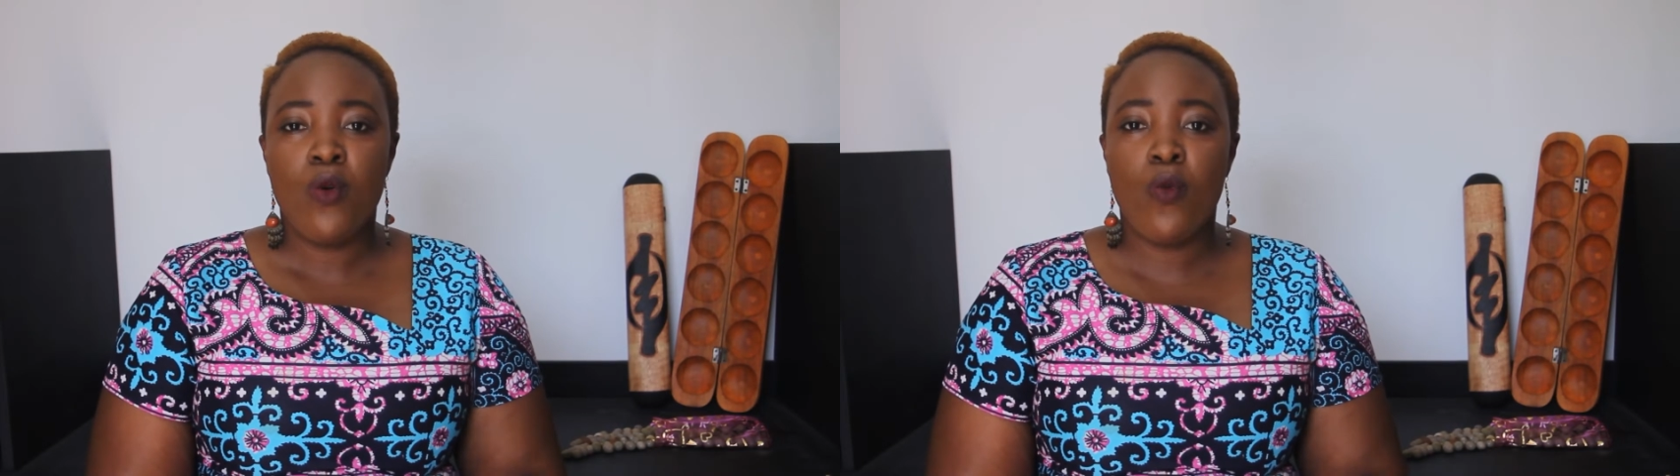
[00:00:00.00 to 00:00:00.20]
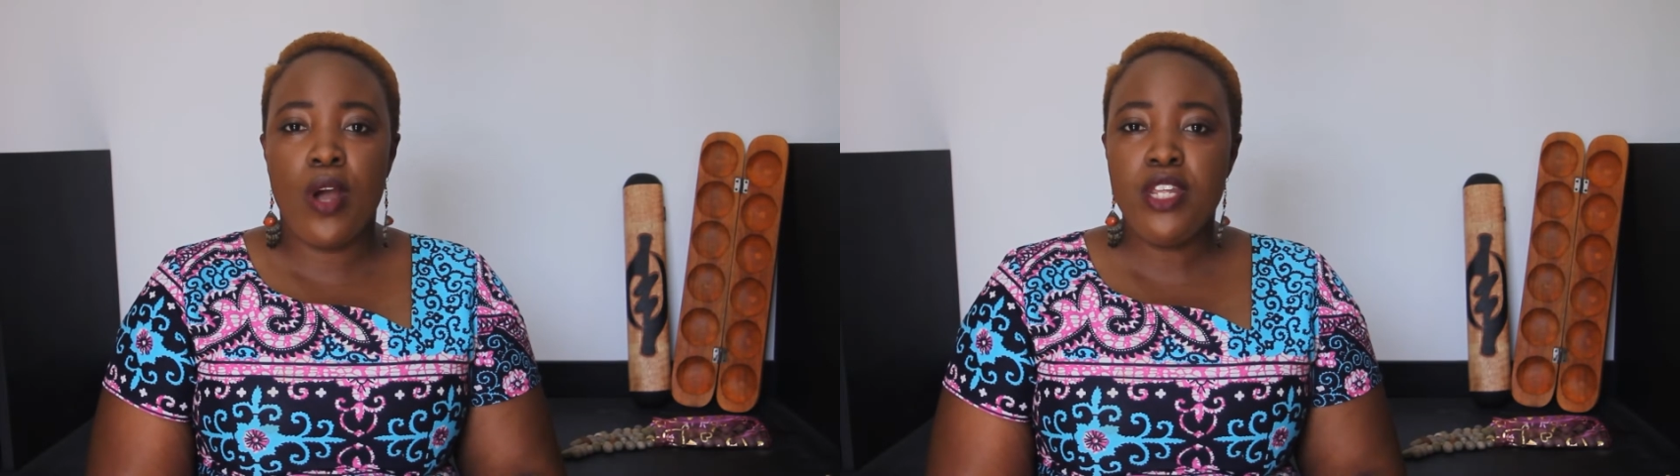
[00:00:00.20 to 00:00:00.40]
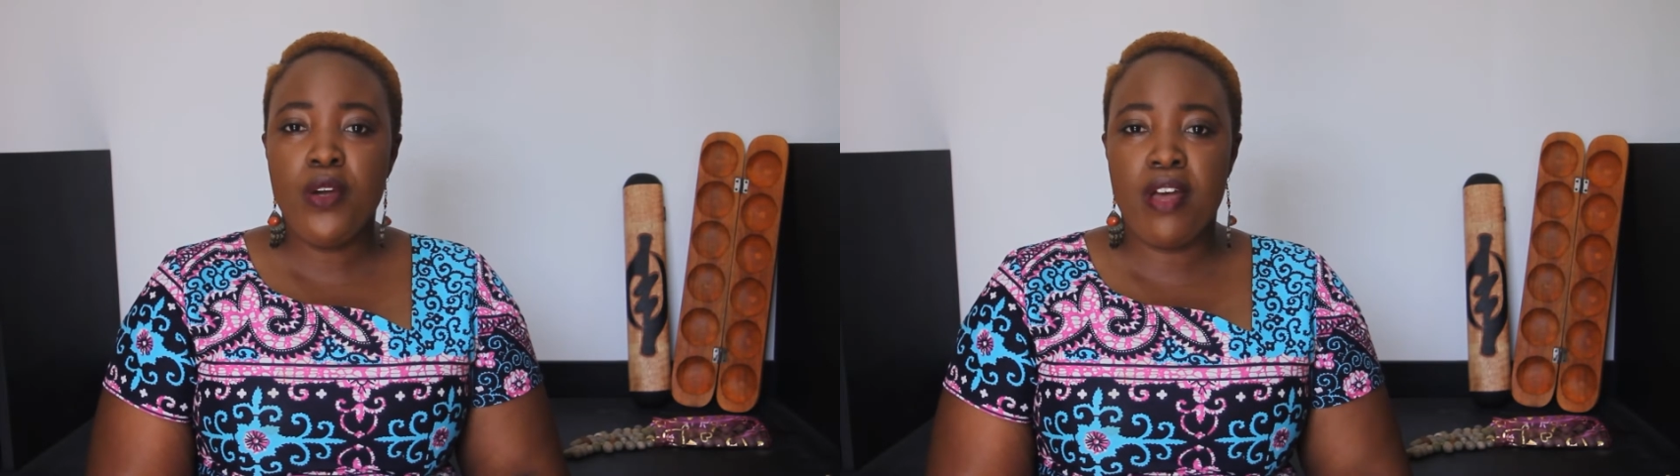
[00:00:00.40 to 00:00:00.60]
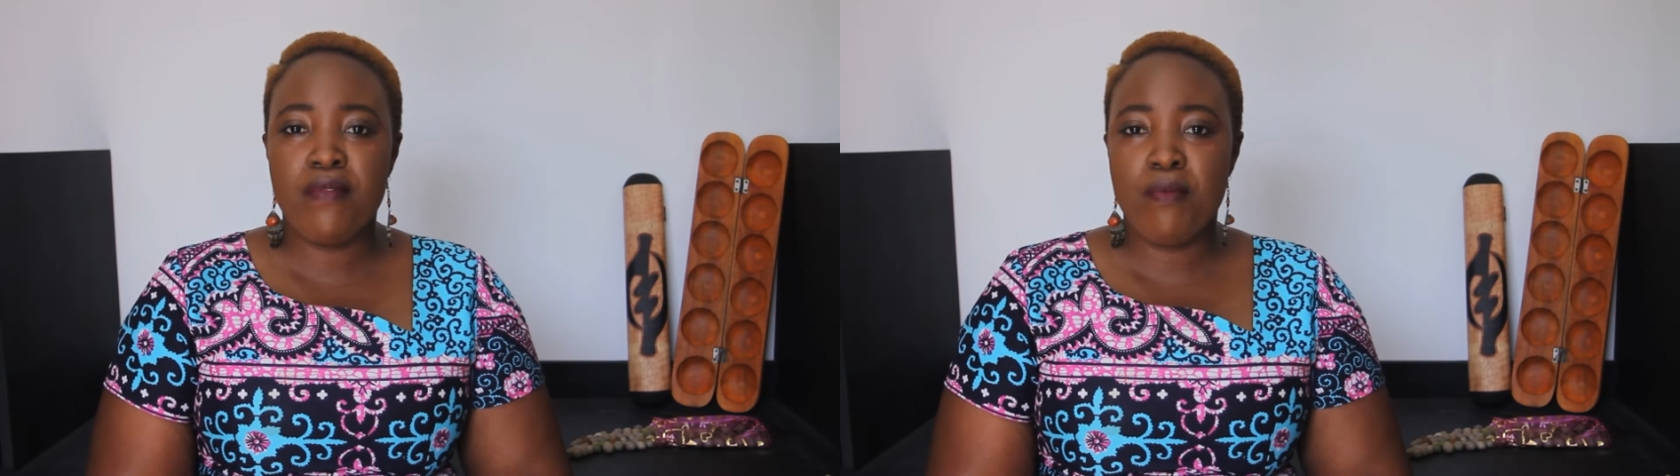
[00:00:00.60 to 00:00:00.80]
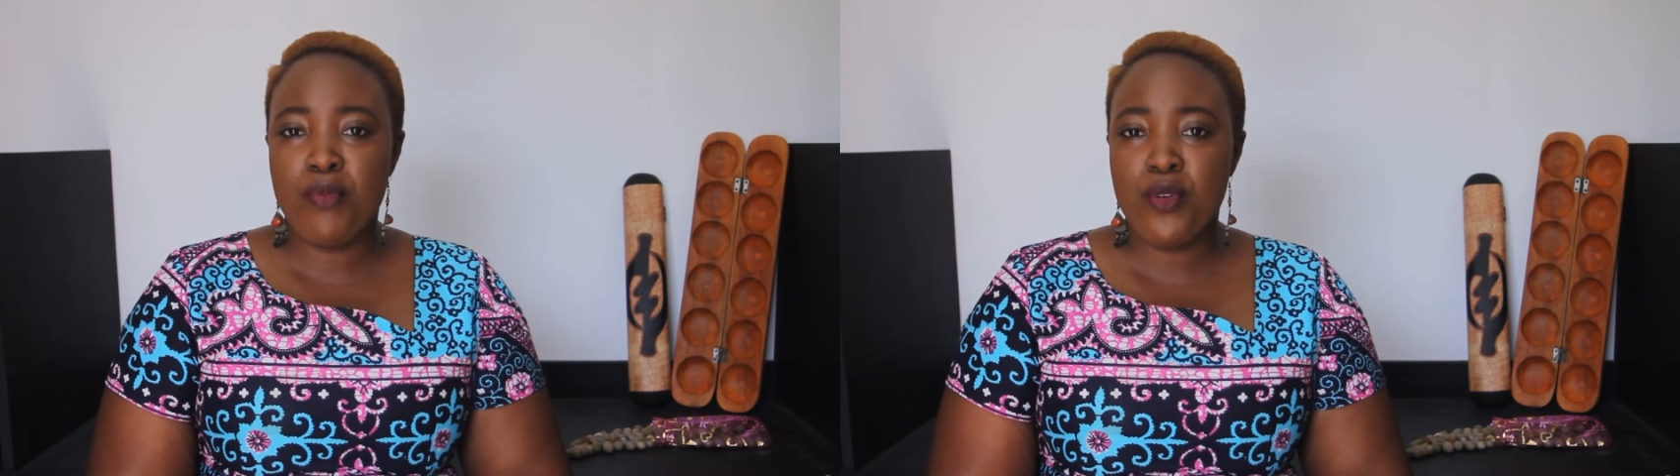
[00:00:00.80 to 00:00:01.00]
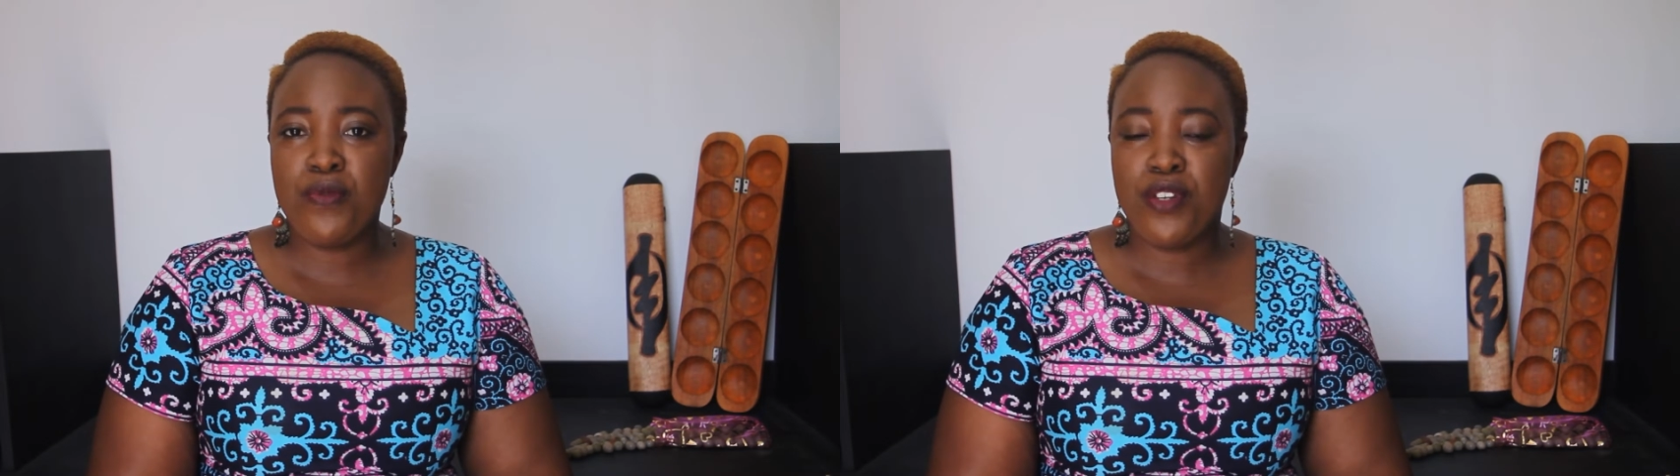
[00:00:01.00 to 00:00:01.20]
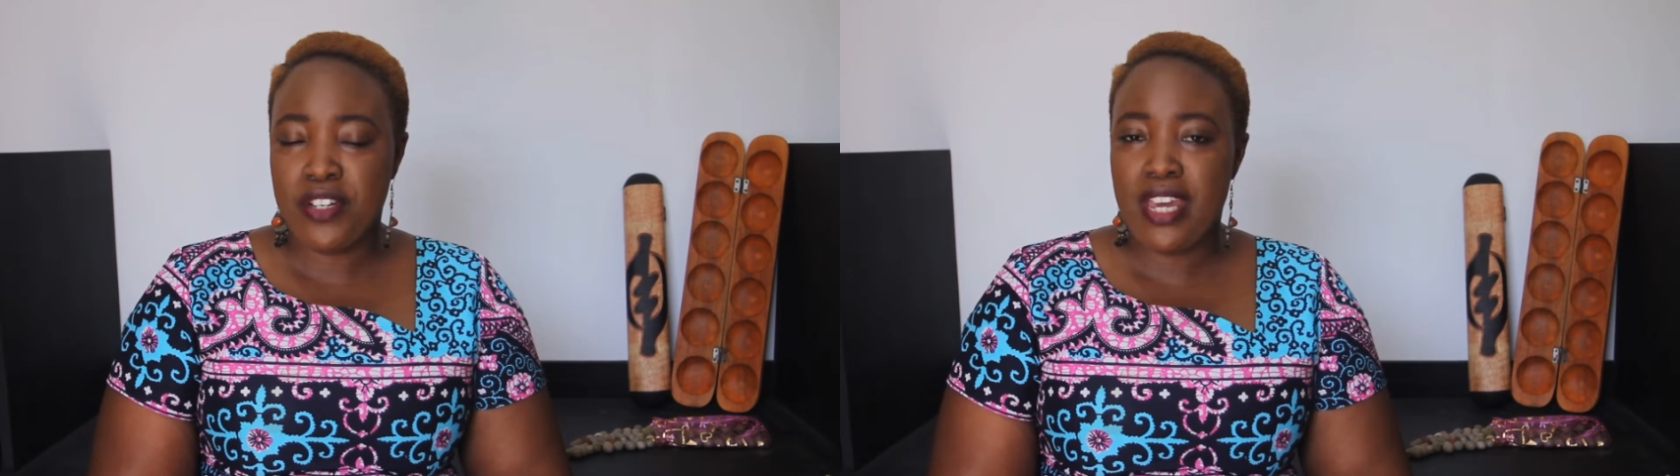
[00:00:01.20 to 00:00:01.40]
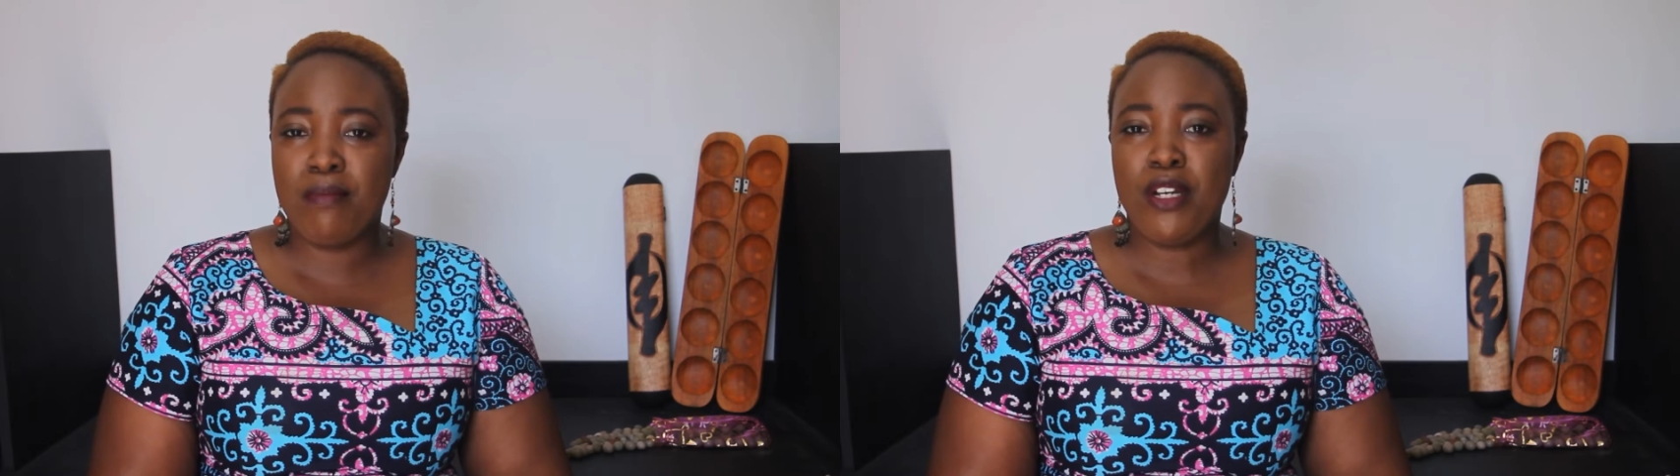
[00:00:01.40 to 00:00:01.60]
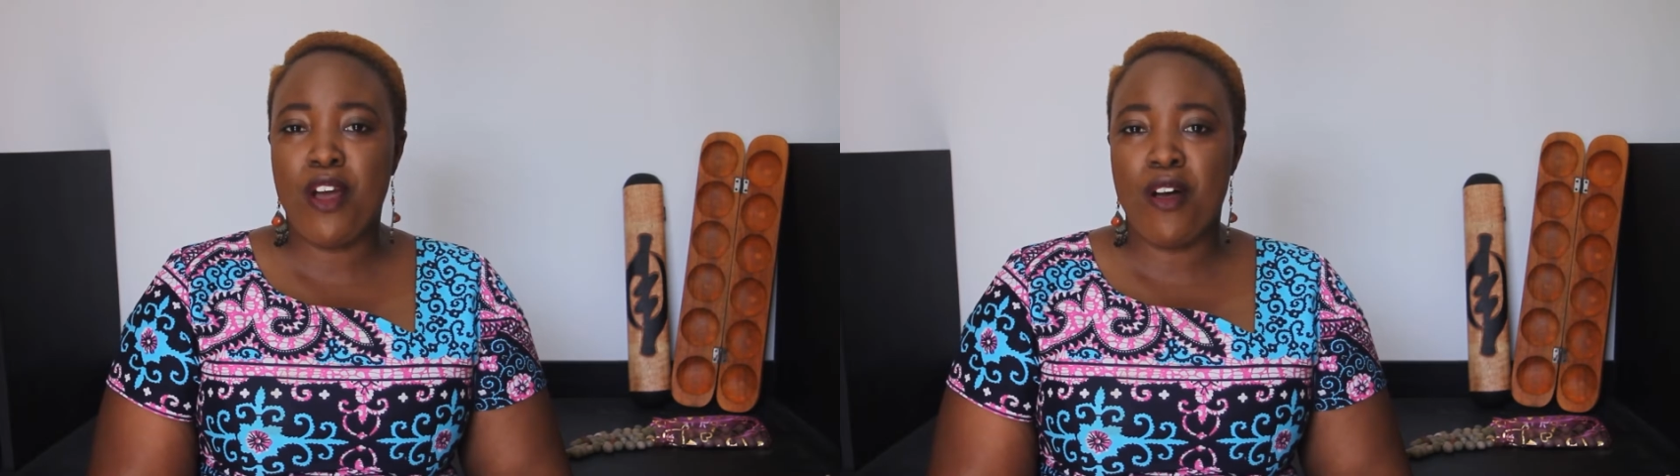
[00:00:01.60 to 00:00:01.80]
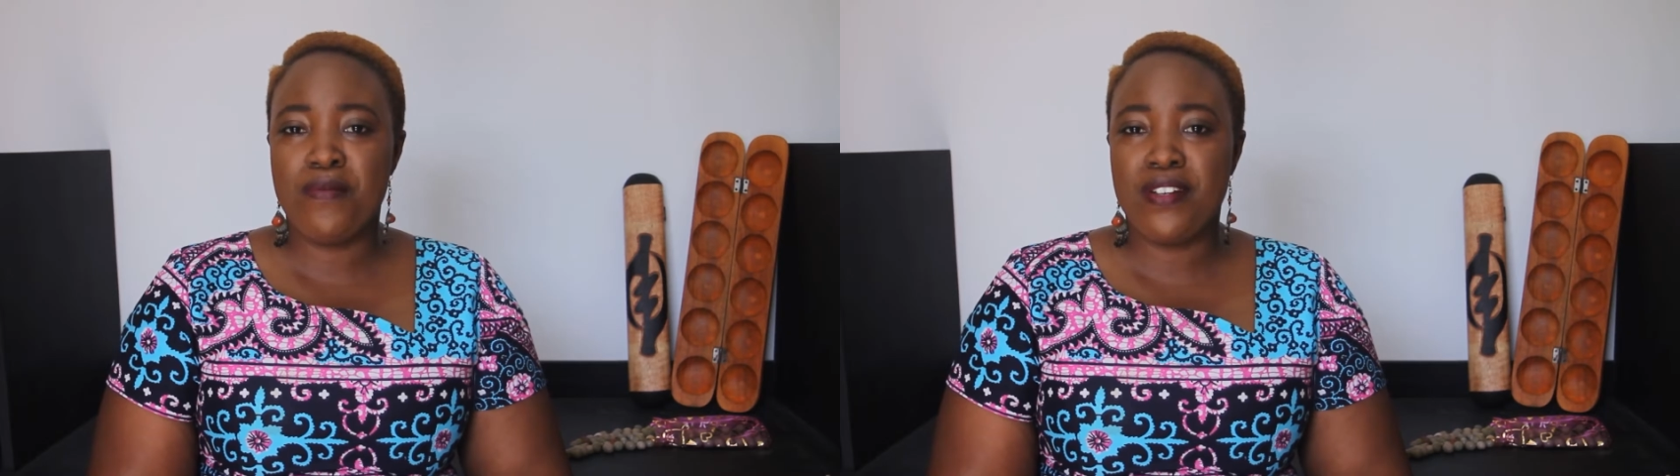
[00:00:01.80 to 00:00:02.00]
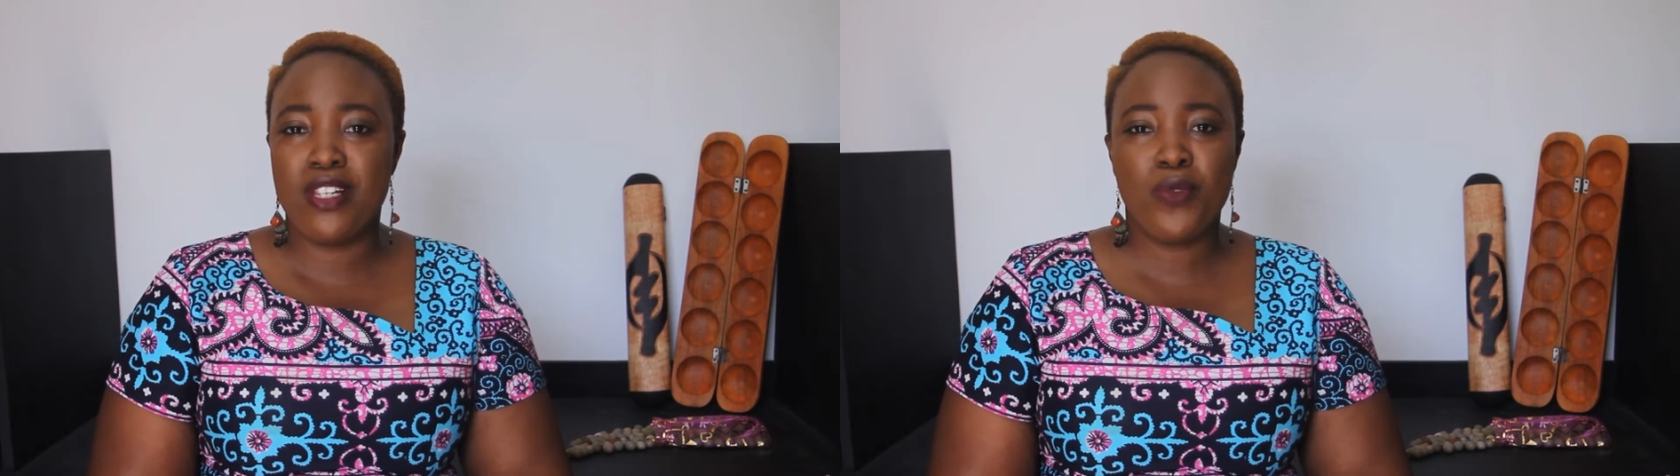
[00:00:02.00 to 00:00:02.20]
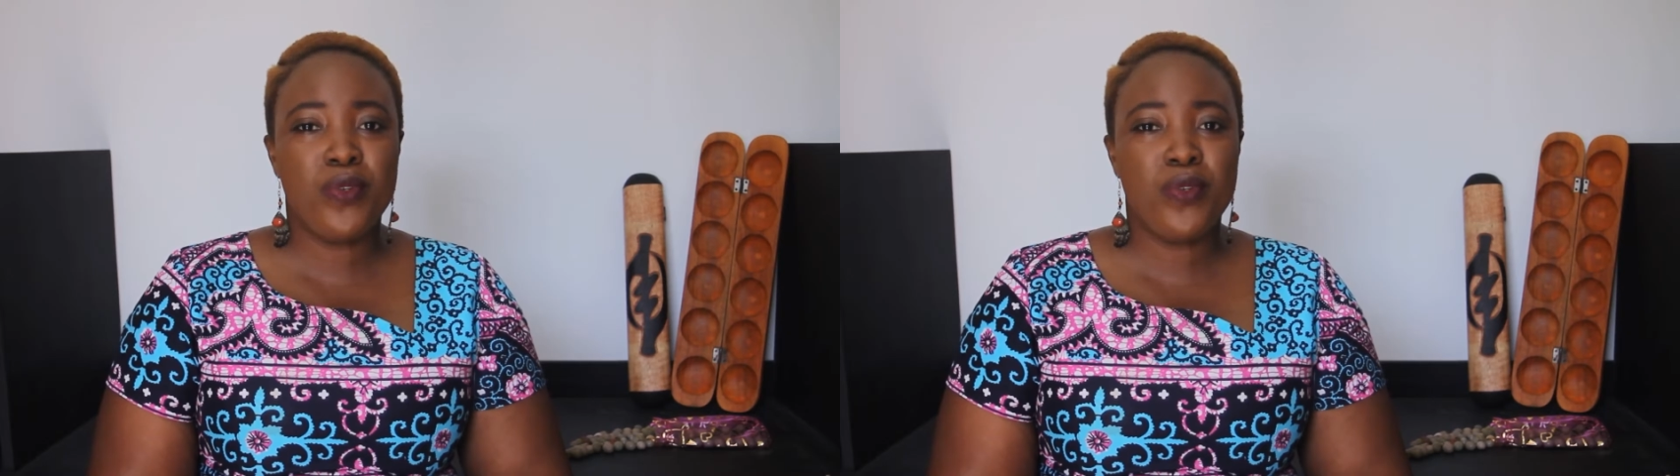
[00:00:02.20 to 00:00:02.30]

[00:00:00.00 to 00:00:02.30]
when you have improved your gaming confidence